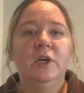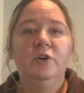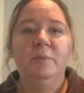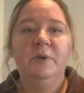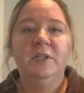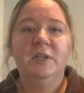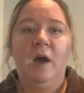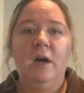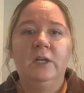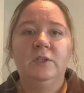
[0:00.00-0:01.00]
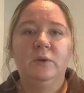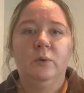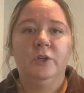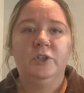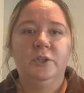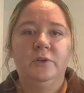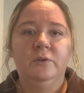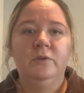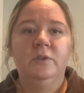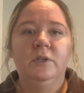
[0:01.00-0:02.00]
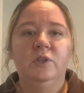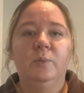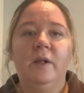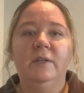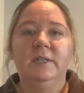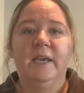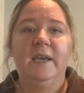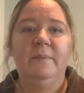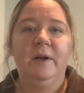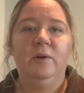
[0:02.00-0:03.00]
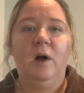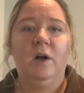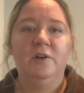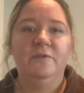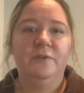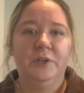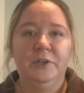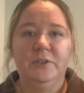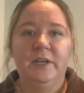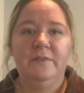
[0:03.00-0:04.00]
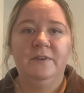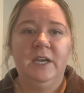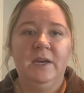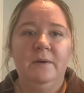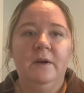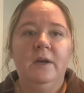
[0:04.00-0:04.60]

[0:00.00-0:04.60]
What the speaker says: grippy socks or shoes, as well as a gait belt on for your safety.